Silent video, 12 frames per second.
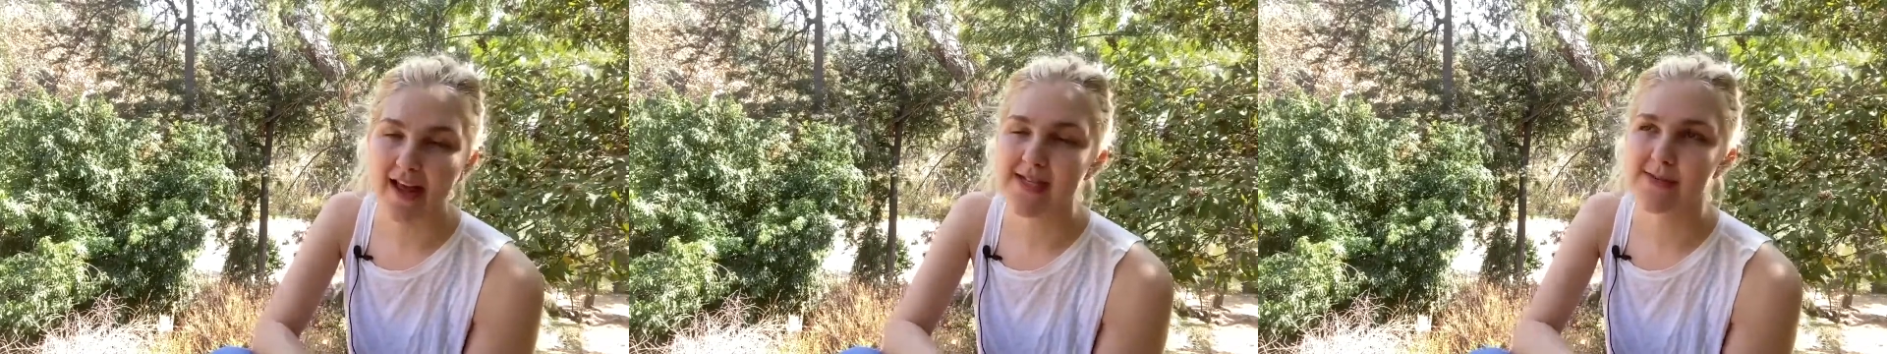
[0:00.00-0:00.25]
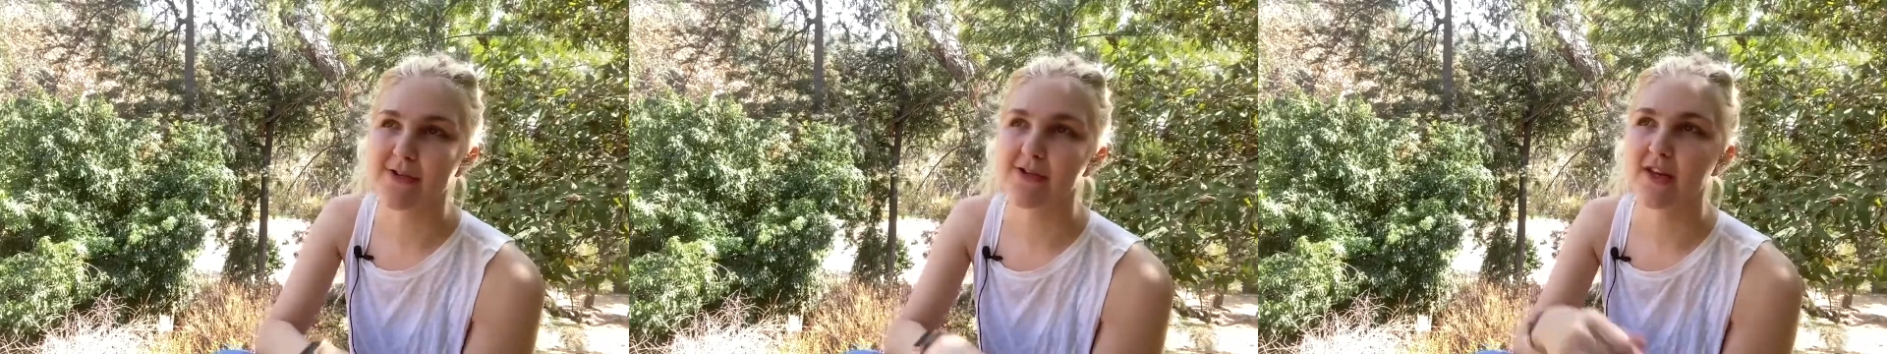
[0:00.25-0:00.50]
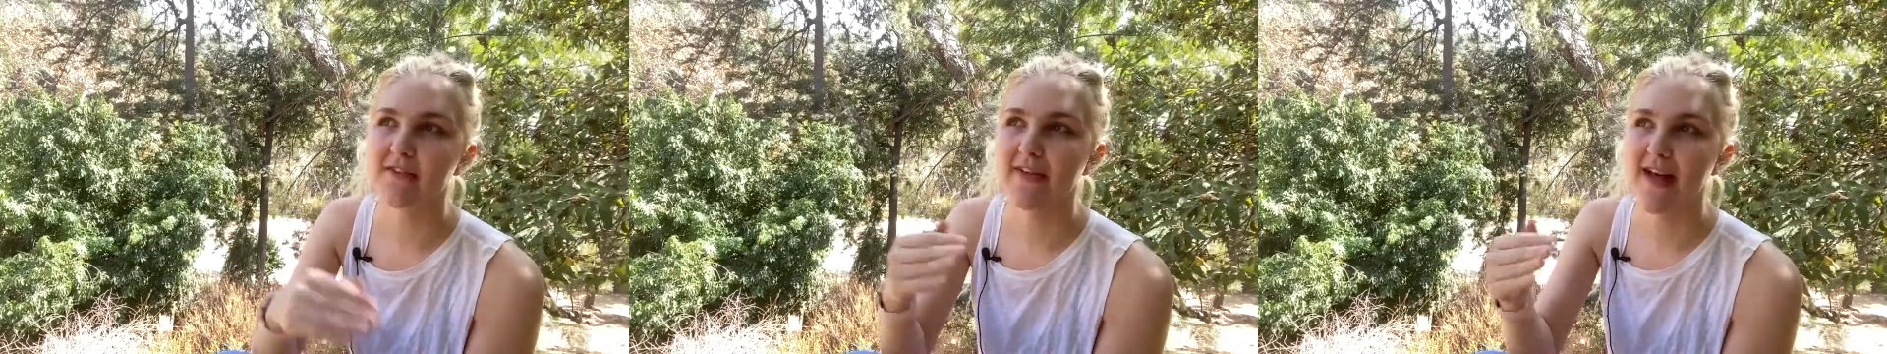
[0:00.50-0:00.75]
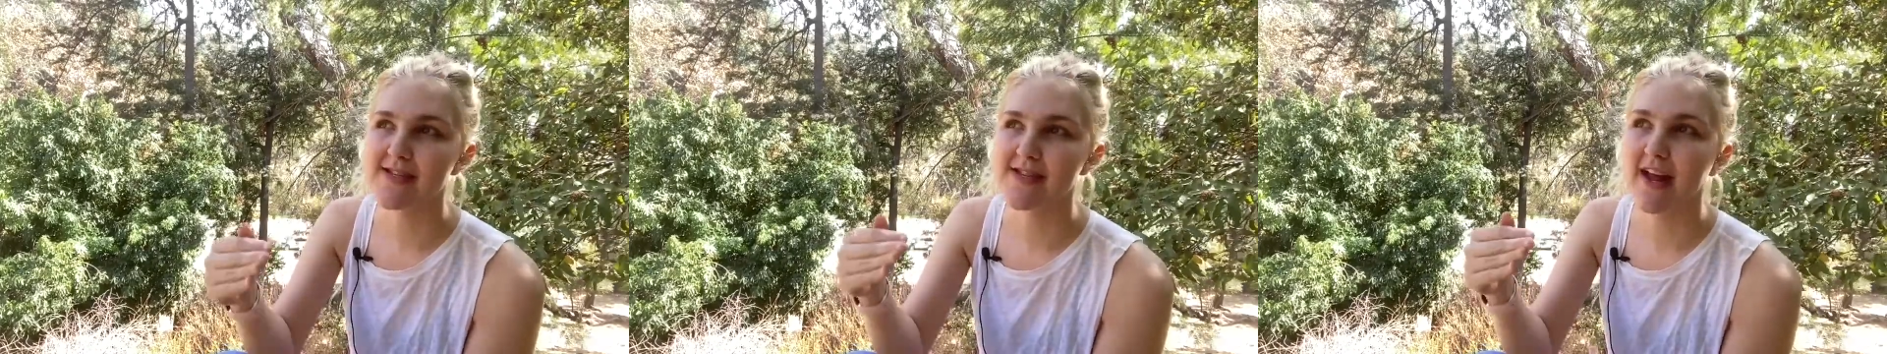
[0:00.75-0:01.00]
especially if
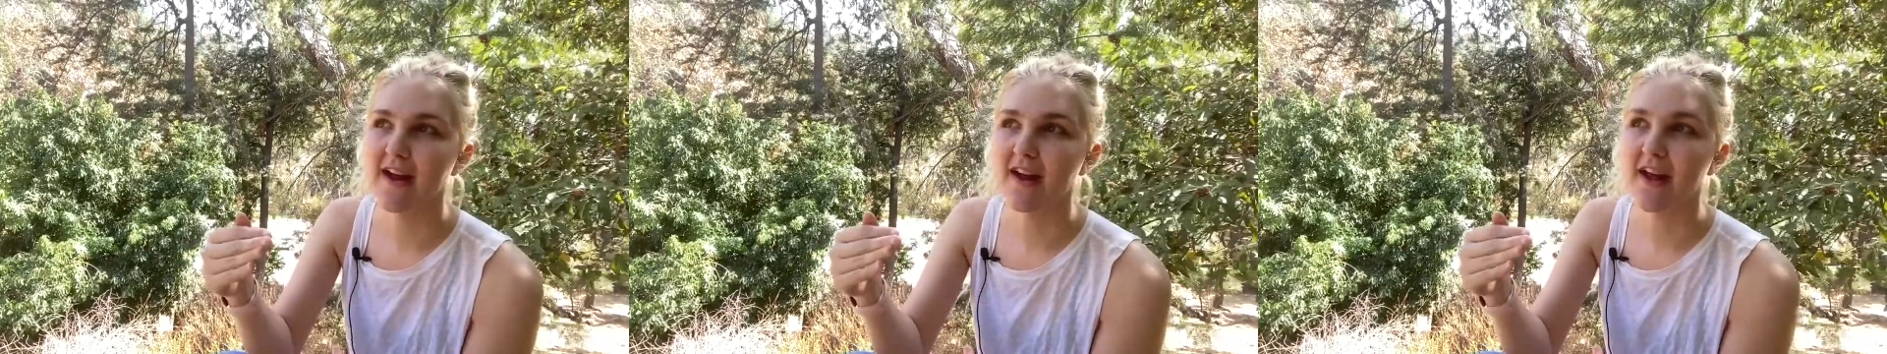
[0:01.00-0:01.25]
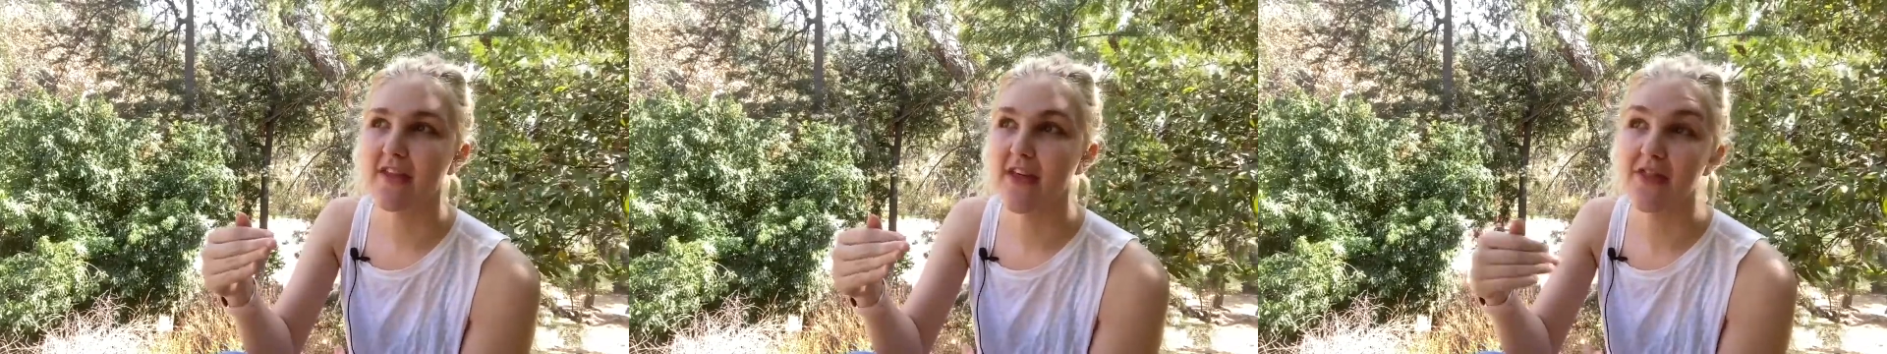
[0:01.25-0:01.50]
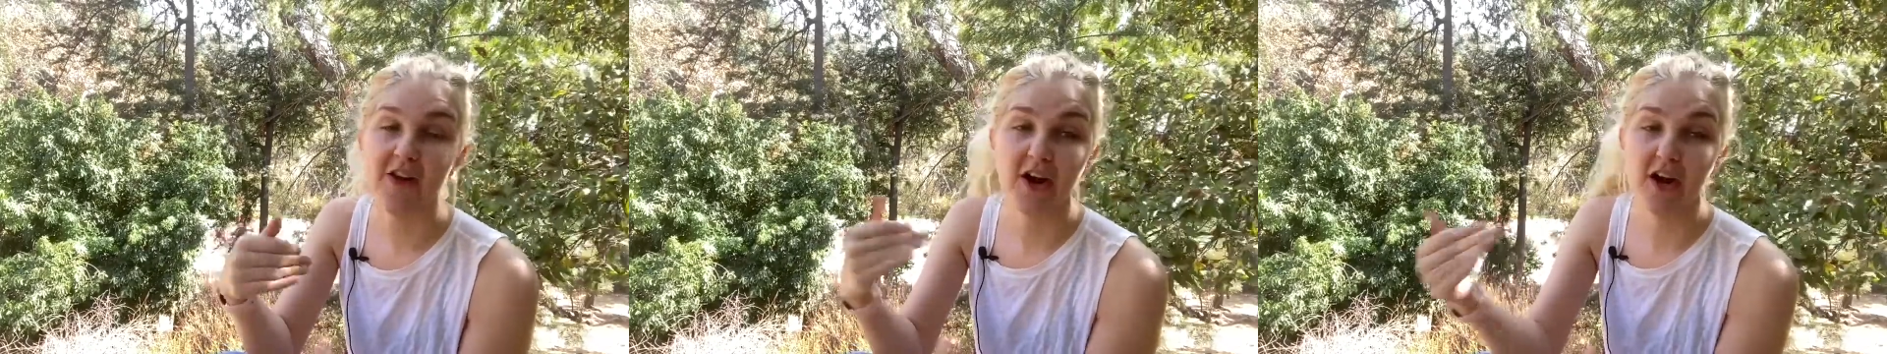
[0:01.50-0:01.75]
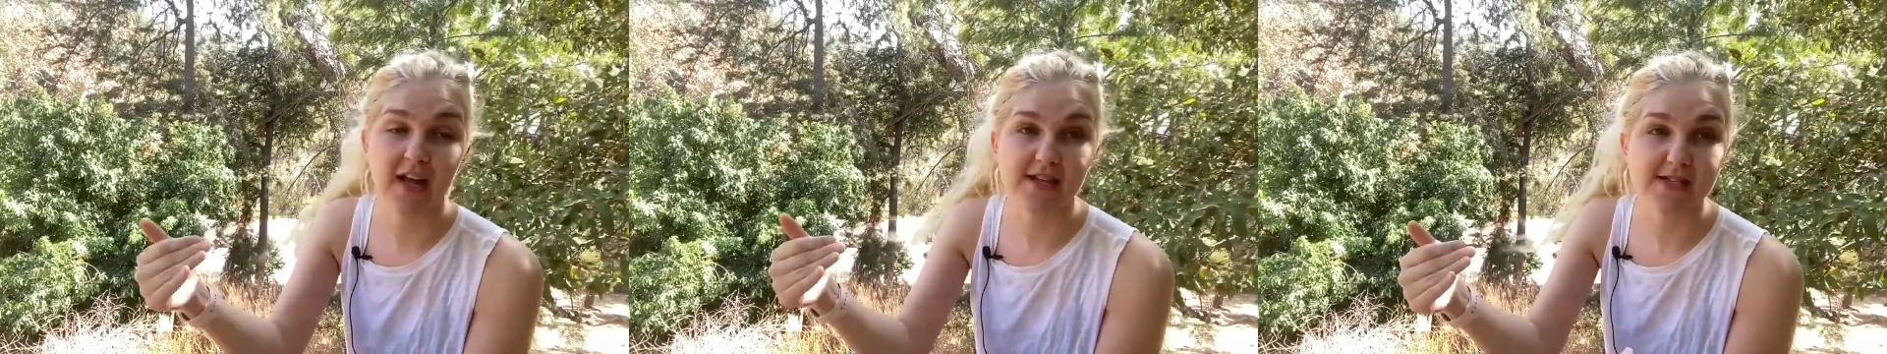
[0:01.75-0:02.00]
that's the area that there
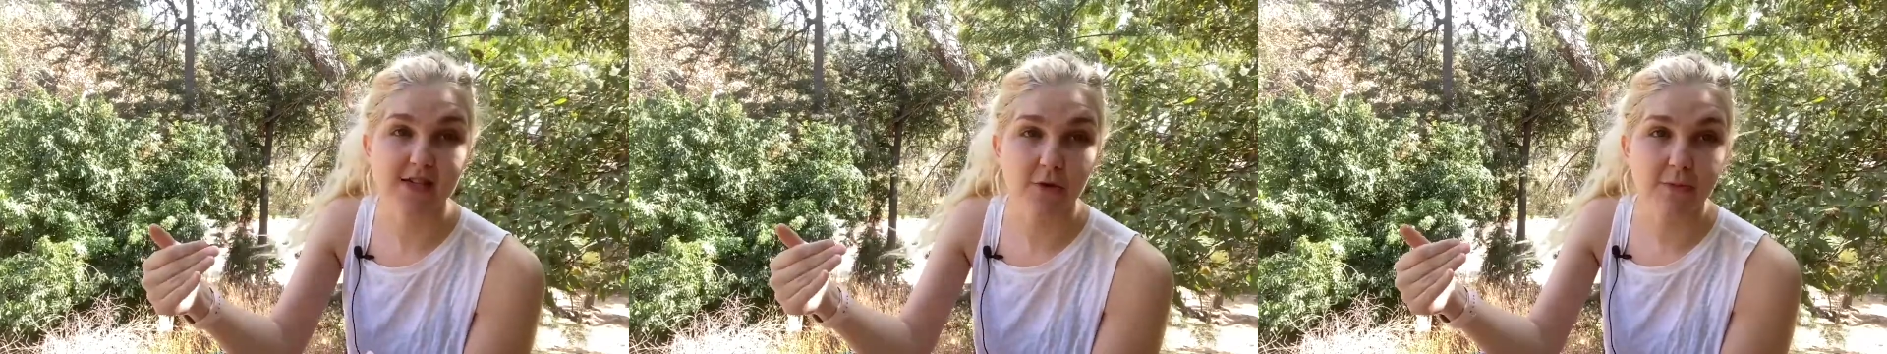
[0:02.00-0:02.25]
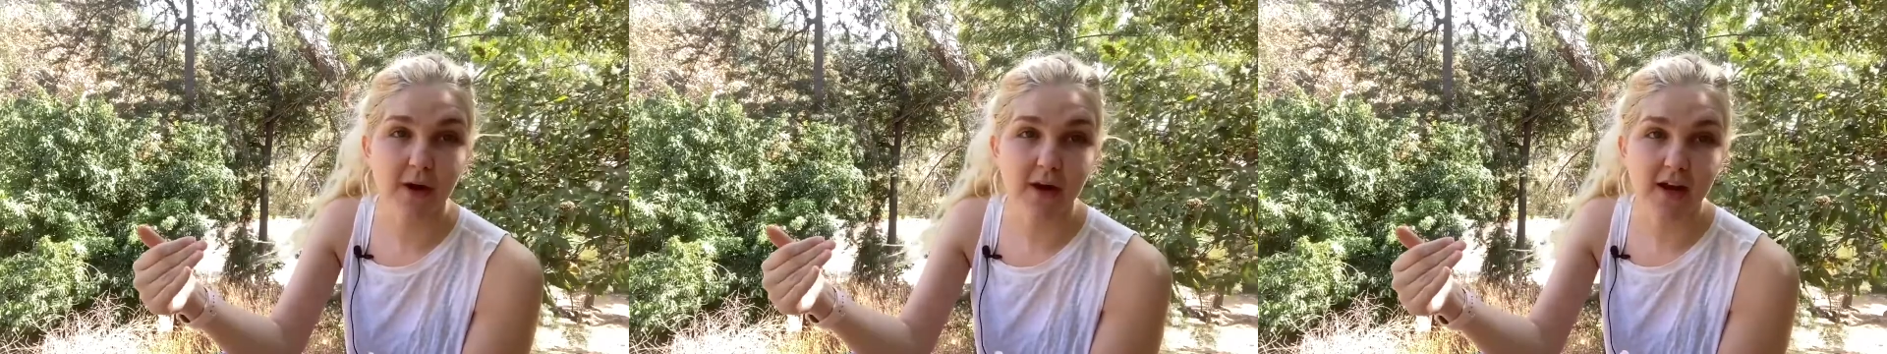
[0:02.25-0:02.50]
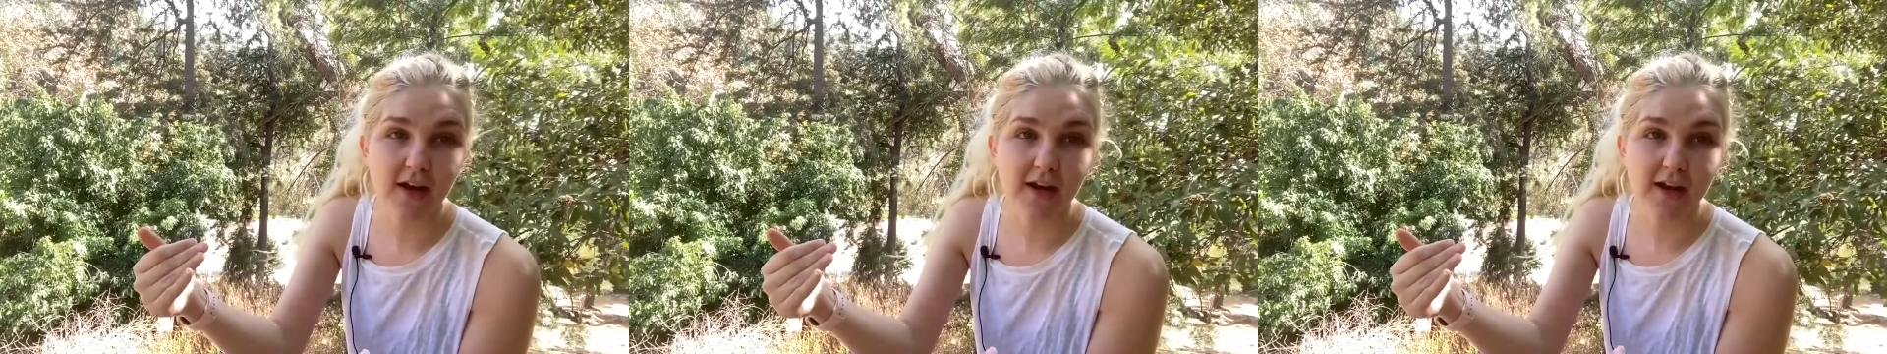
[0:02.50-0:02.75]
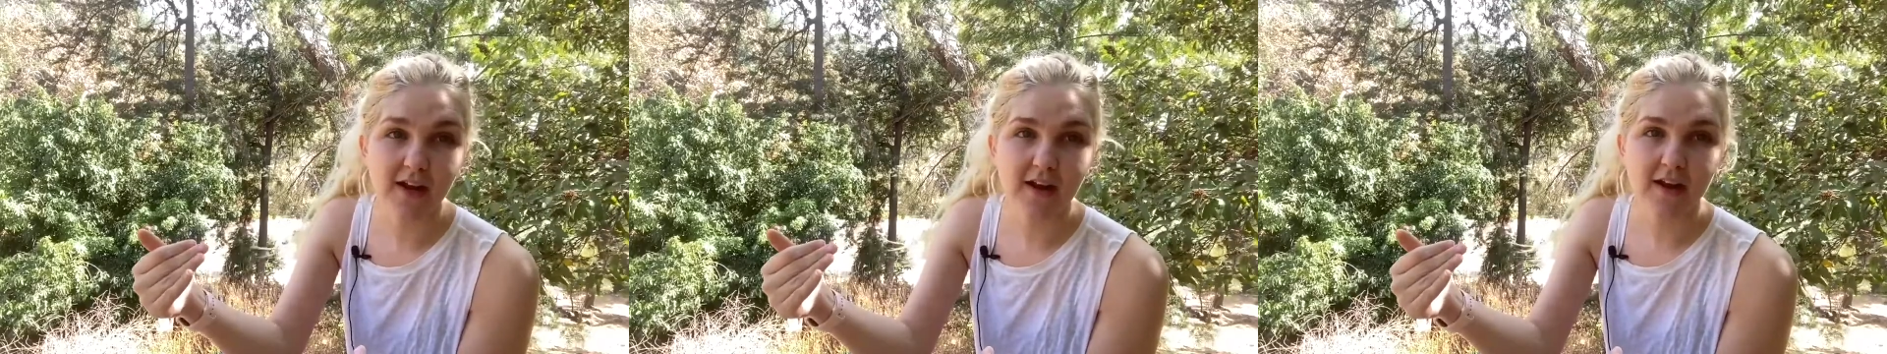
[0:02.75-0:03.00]
is no parking.